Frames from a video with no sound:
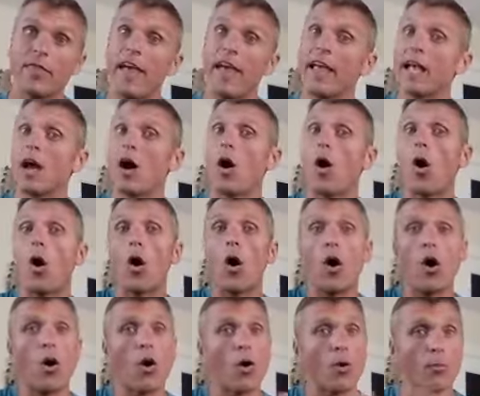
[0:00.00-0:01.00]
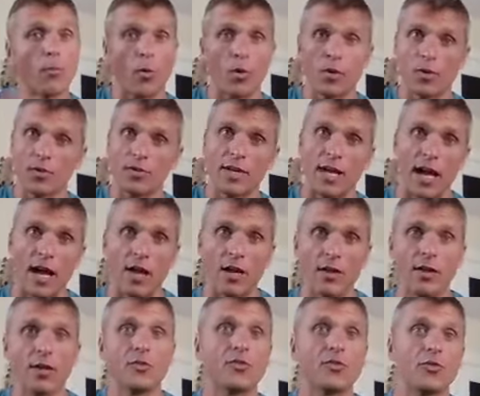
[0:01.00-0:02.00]
They all boil
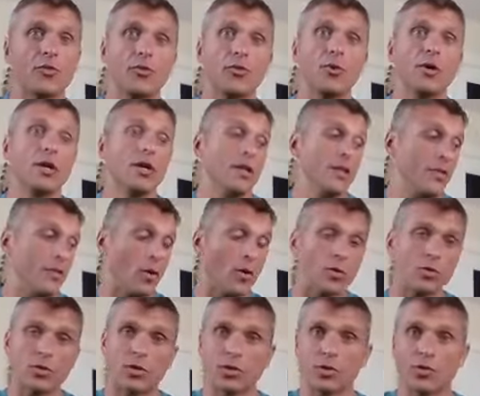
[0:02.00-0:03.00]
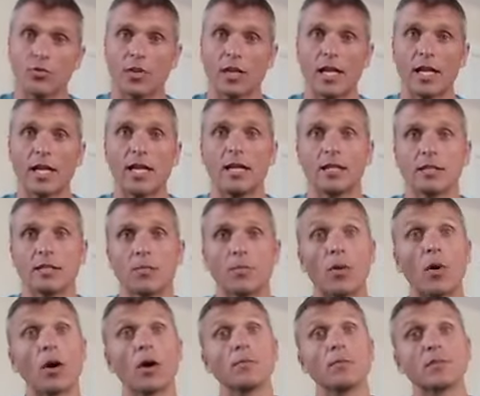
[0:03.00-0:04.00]
down to those three
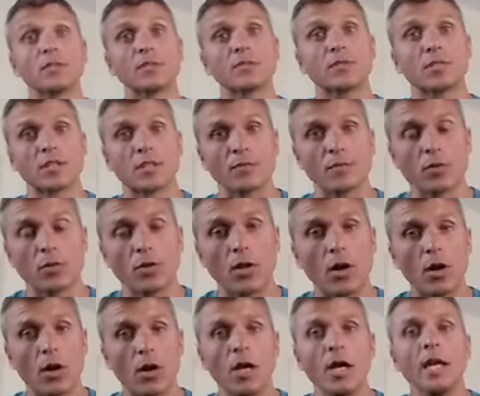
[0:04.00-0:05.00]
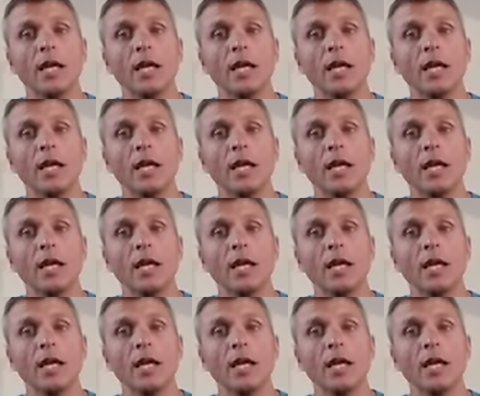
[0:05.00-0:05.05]
departments of civil law.